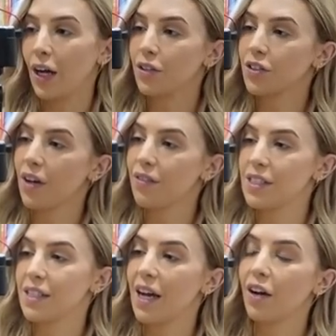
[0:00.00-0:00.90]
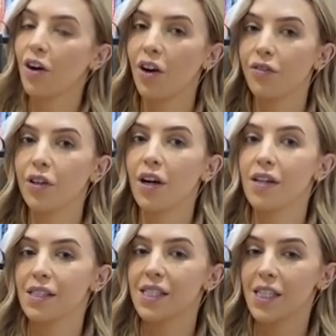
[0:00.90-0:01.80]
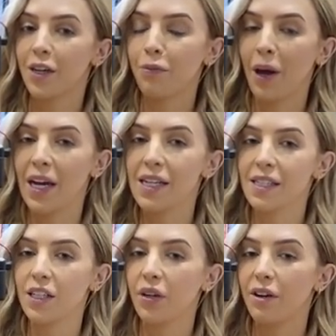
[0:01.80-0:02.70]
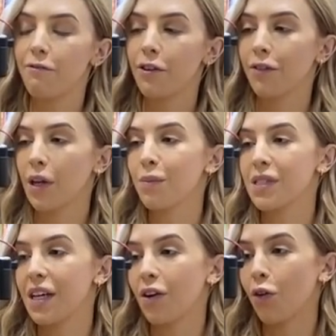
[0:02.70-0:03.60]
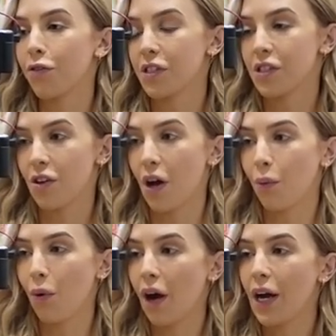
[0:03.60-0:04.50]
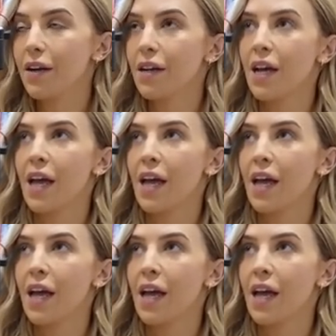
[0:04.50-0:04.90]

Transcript: I also have a discount code for you guys. It's Steph Pace and you'll get 15% off site-wide